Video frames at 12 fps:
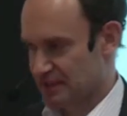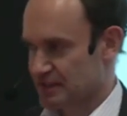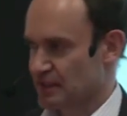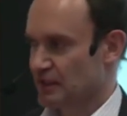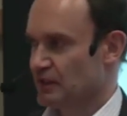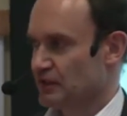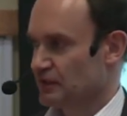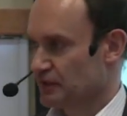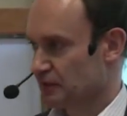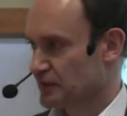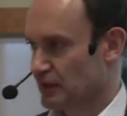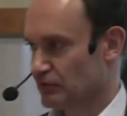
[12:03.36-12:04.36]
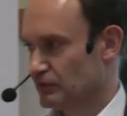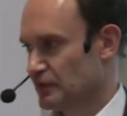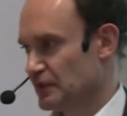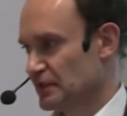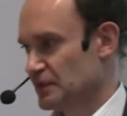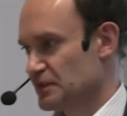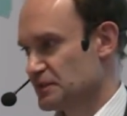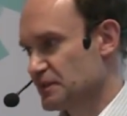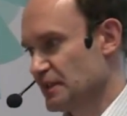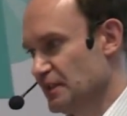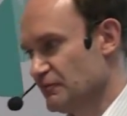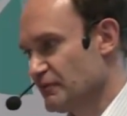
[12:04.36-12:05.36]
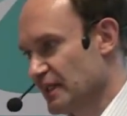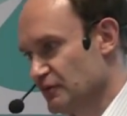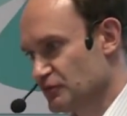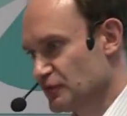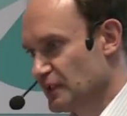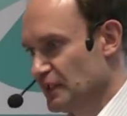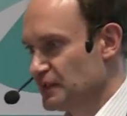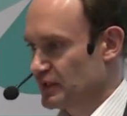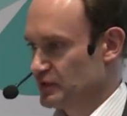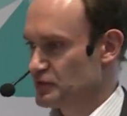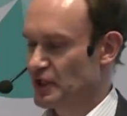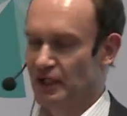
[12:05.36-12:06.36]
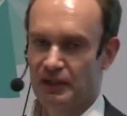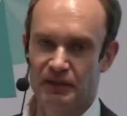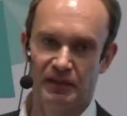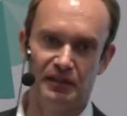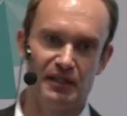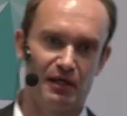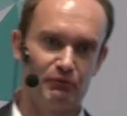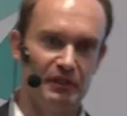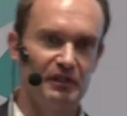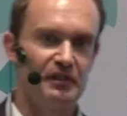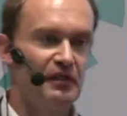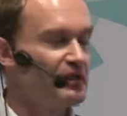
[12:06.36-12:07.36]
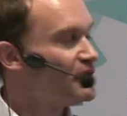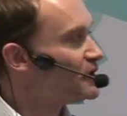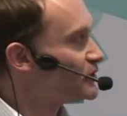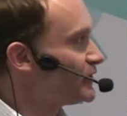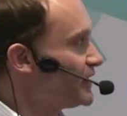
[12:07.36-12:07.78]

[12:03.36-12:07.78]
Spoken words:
is that the downlink is, say, 5 to 10 times higher than the uplink. So